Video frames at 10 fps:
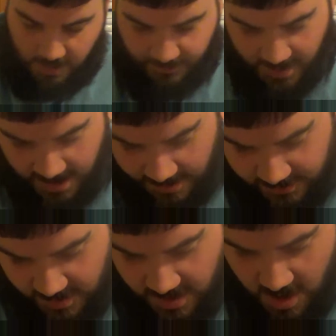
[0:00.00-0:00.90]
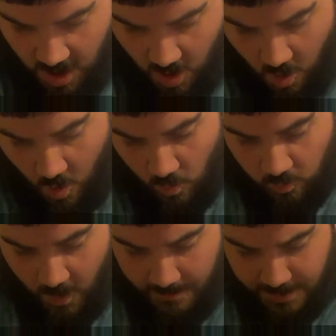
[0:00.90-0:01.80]
They got the
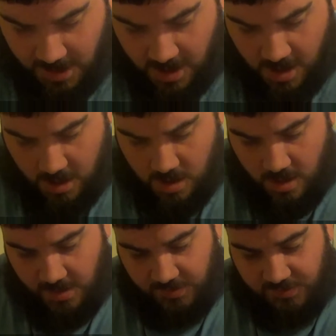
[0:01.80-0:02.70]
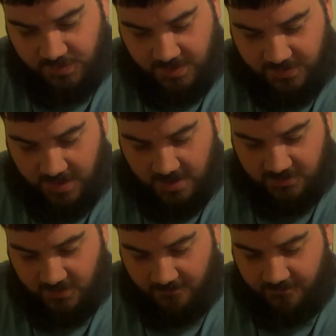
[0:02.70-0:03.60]
Rapala
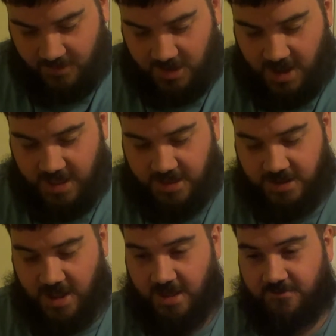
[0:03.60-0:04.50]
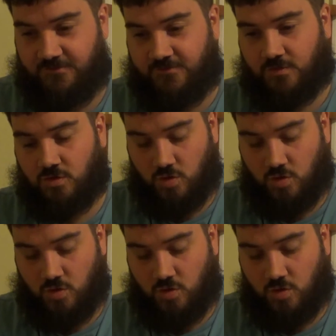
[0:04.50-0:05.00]
6-inch filleting knife.